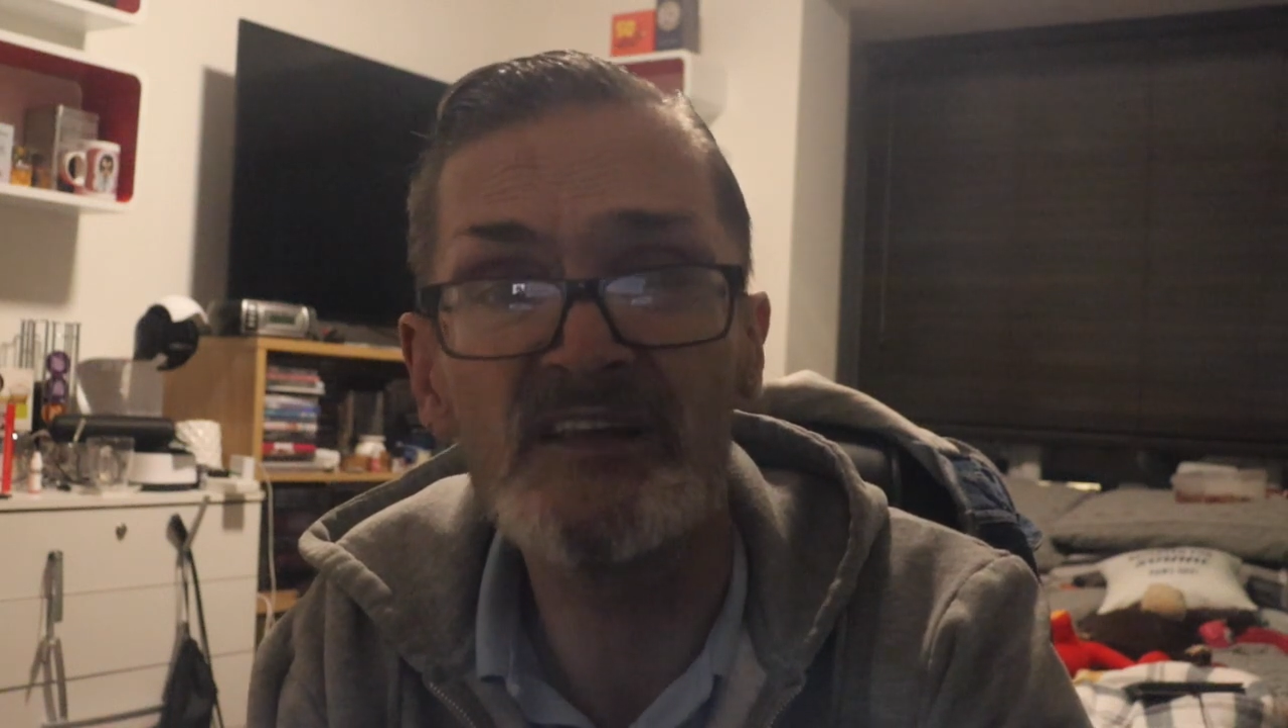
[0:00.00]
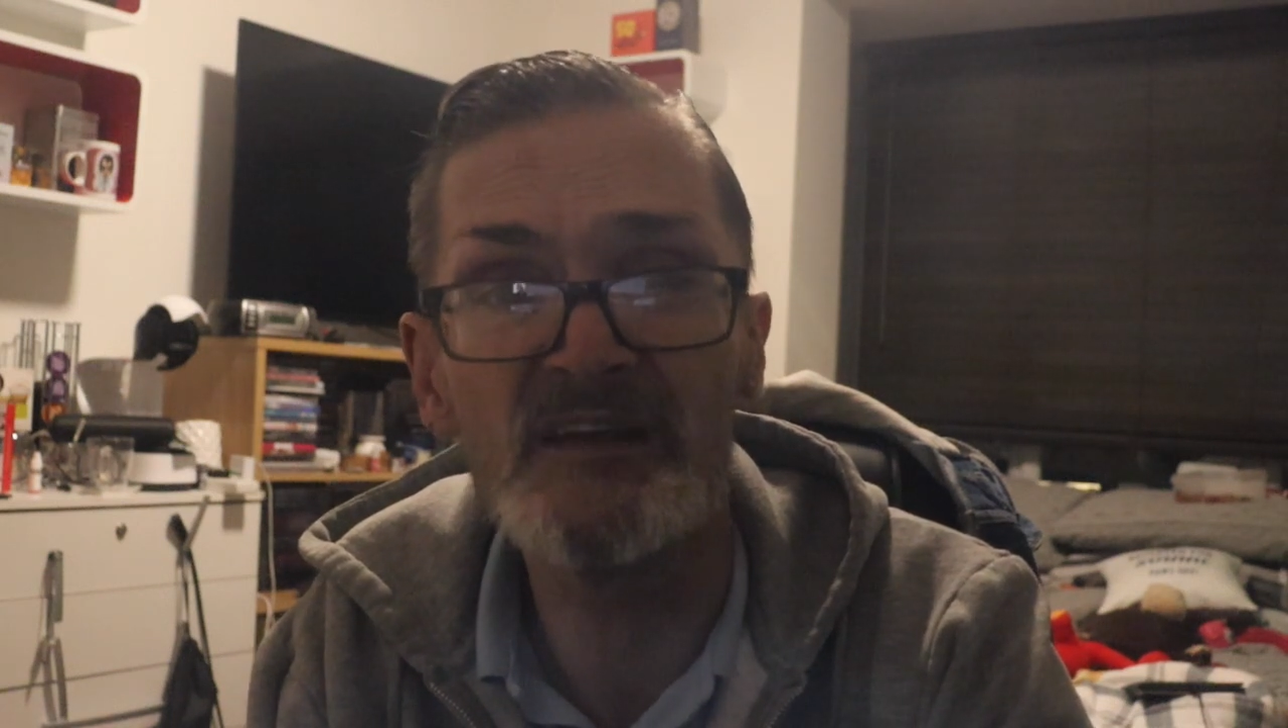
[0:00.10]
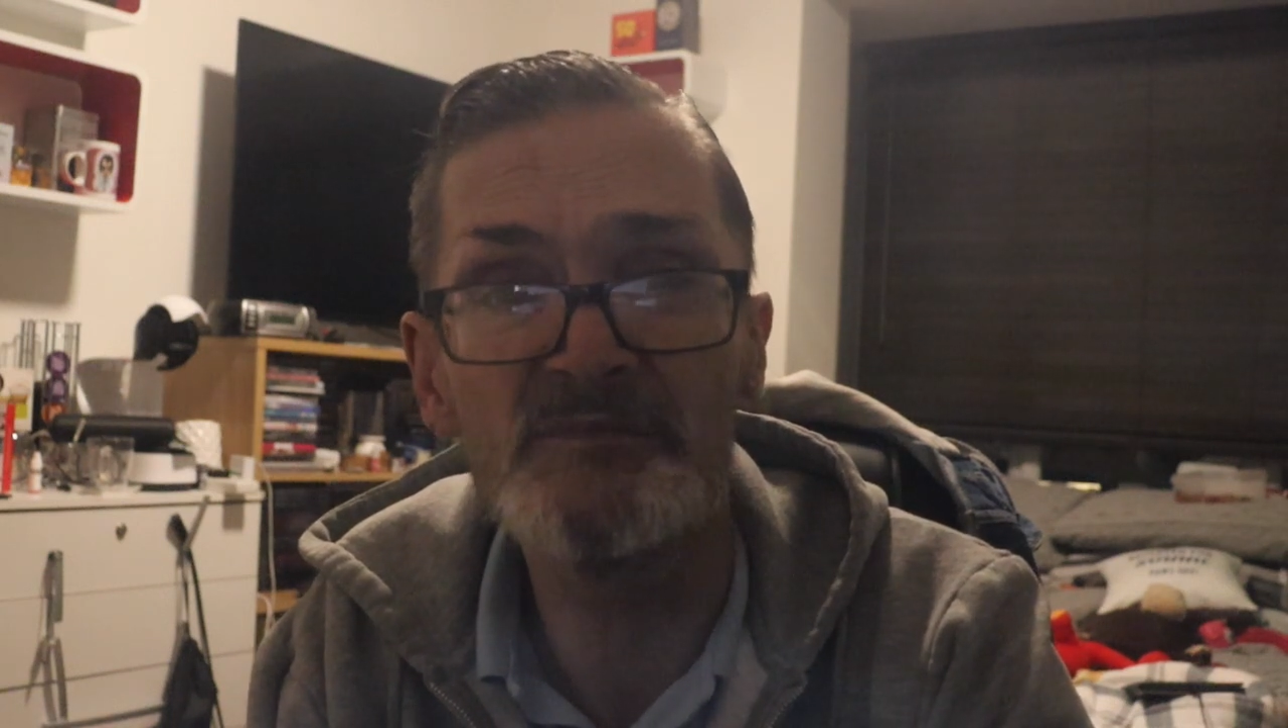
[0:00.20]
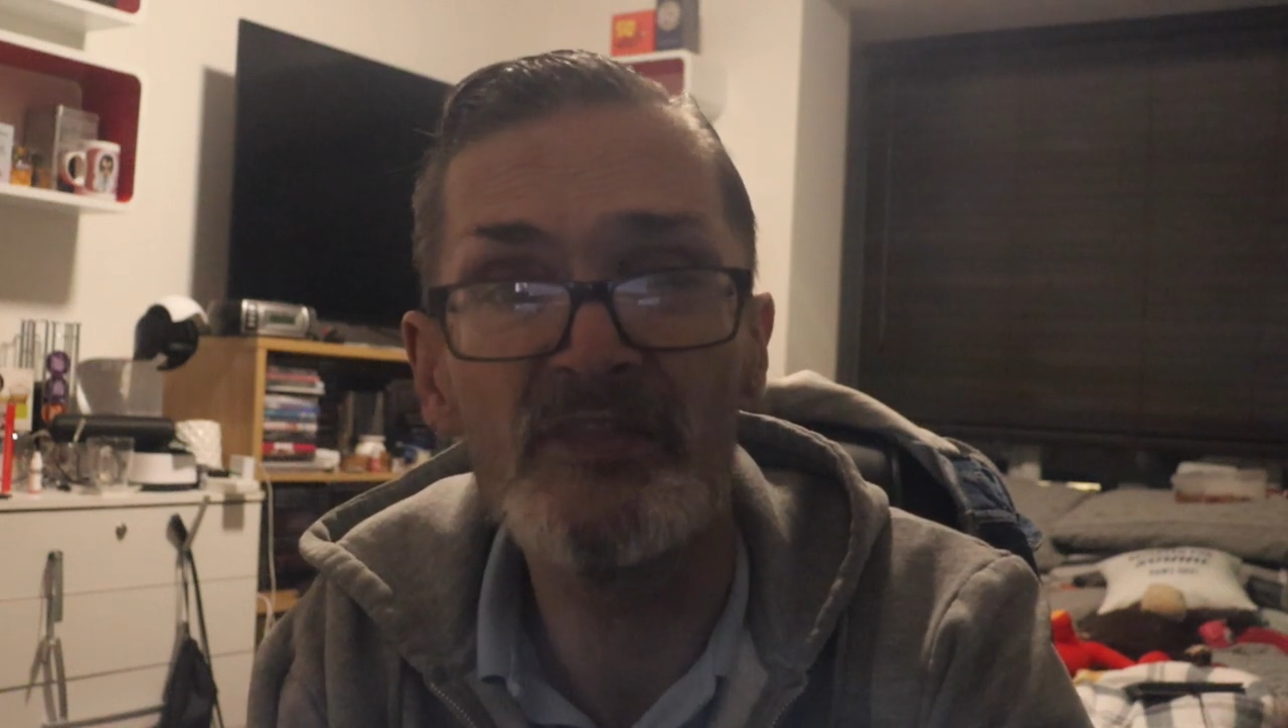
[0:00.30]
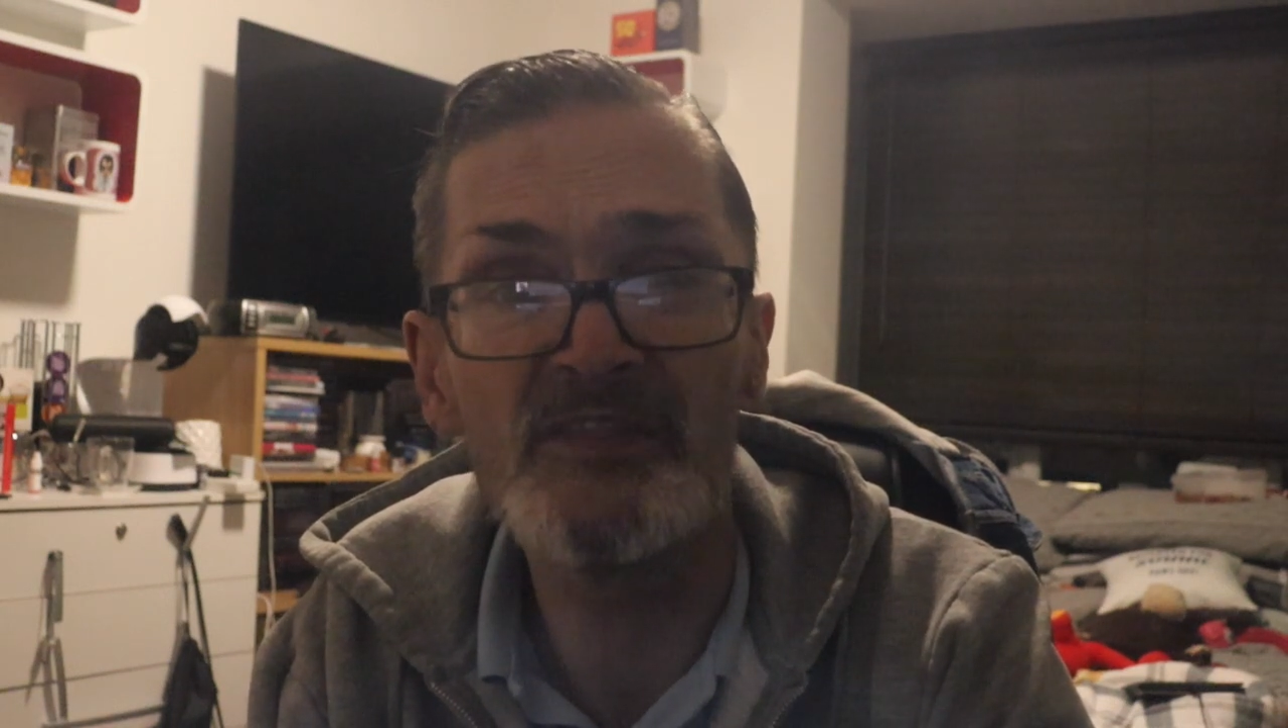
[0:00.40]

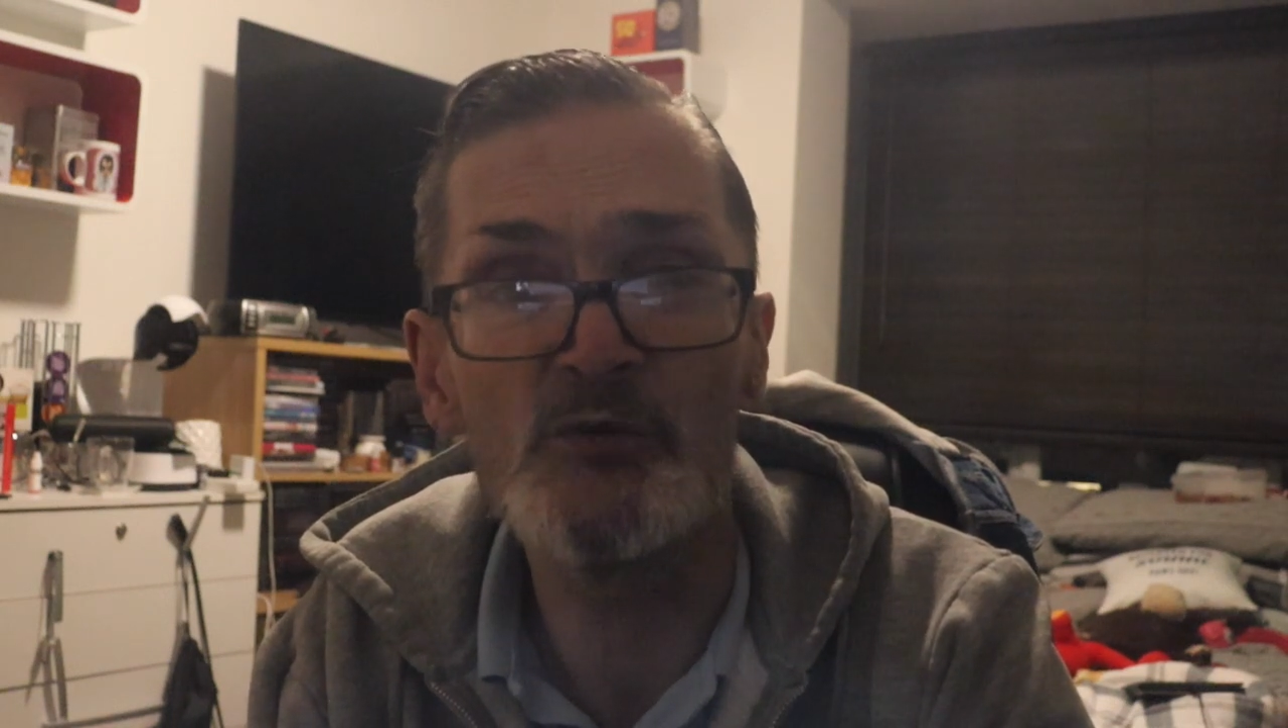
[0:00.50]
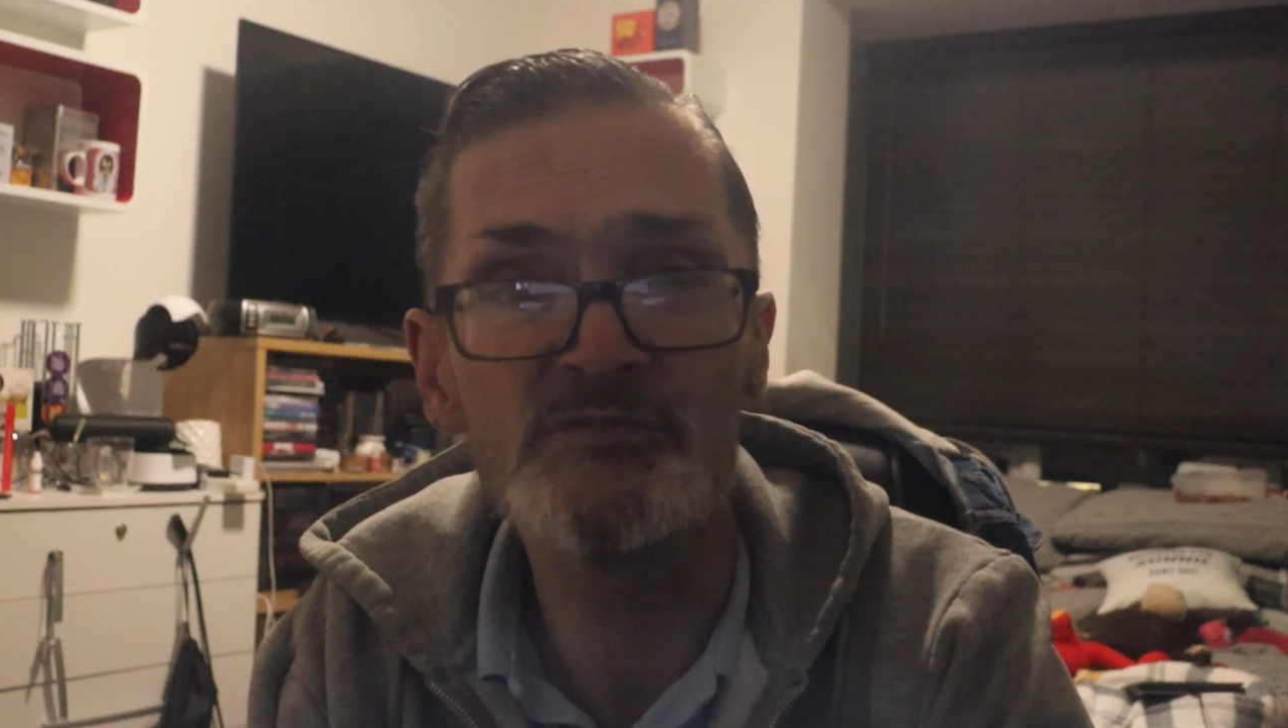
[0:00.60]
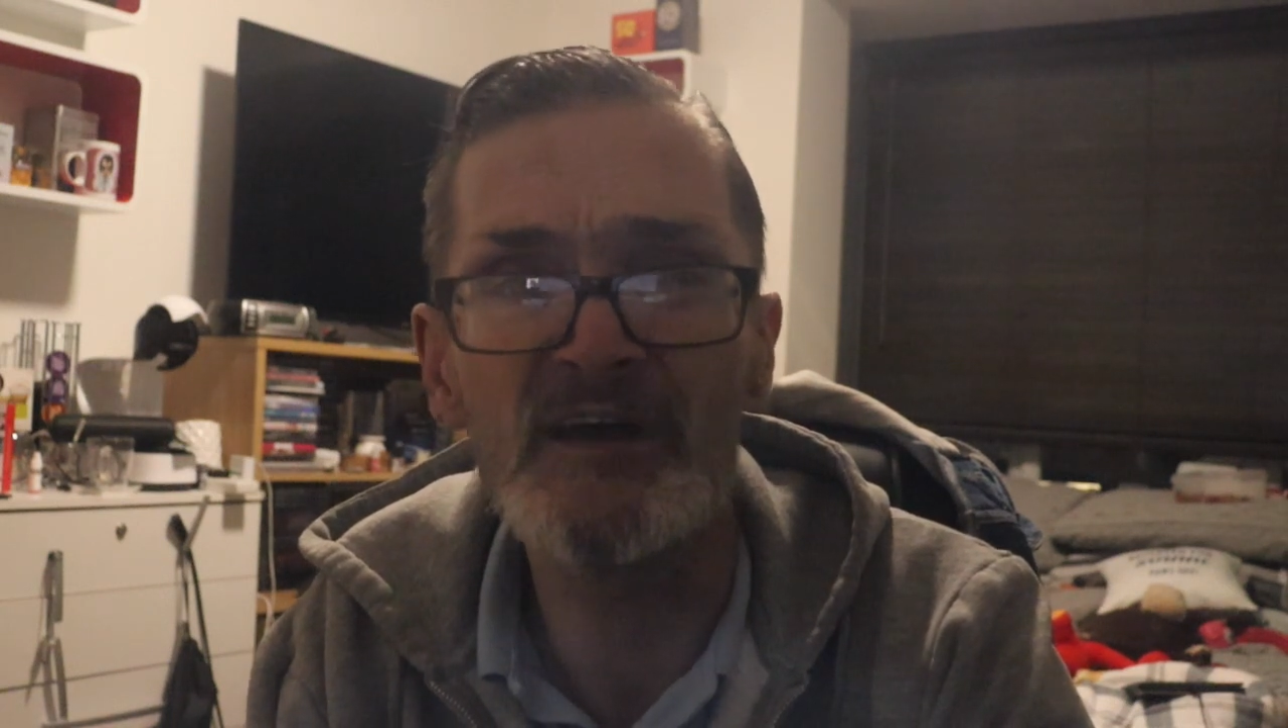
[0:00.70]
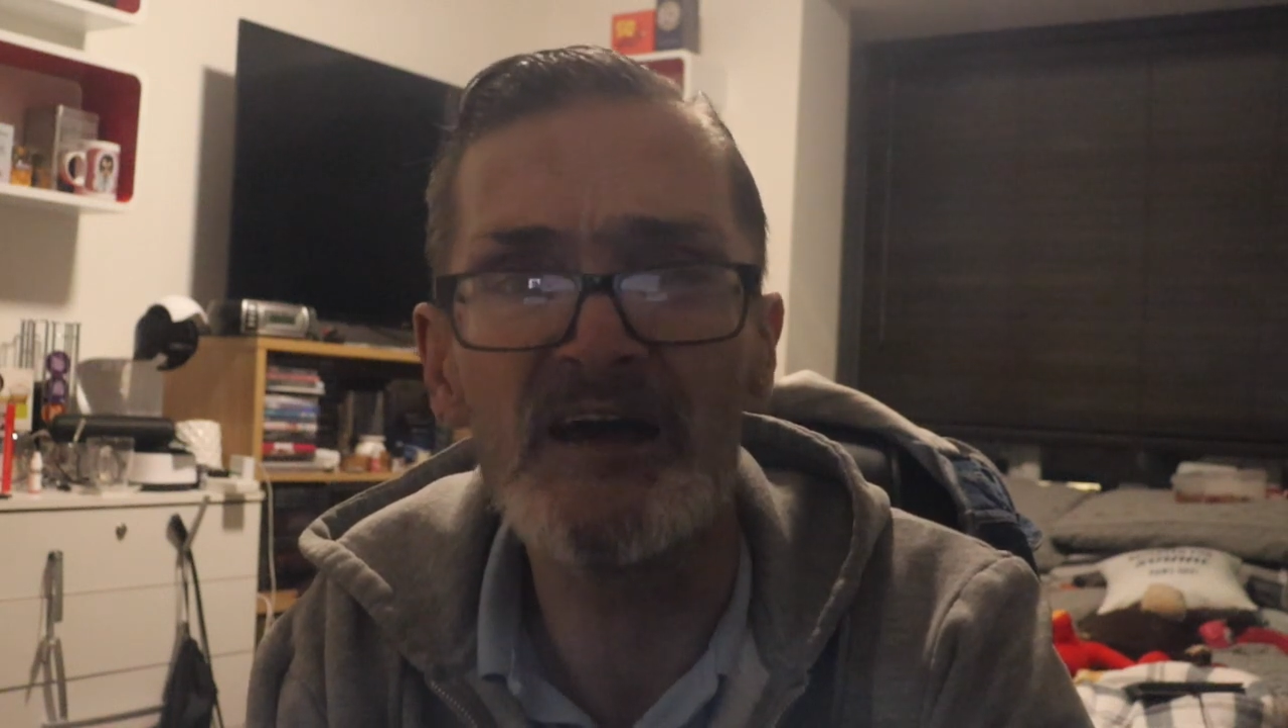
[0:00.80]
claim that there was